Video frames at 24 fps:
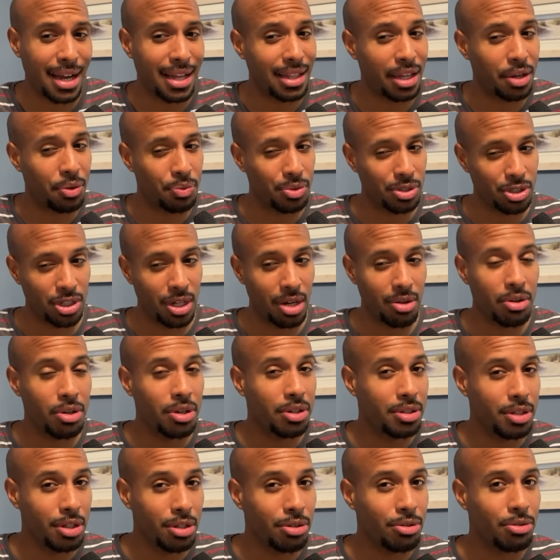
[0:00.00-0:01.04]
like what y'all
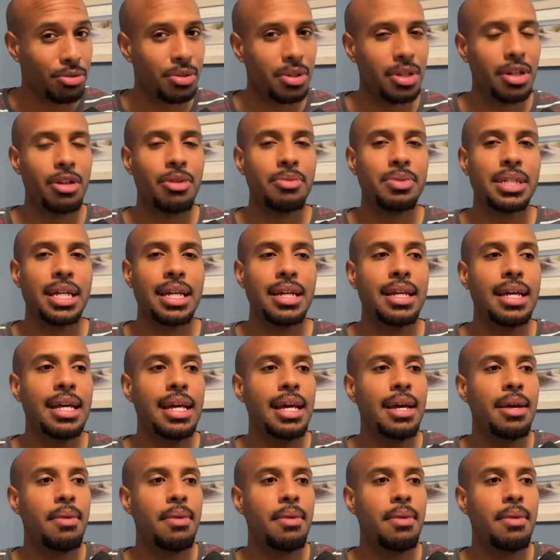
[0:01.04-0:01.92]
gonna do? You know what I'm saying?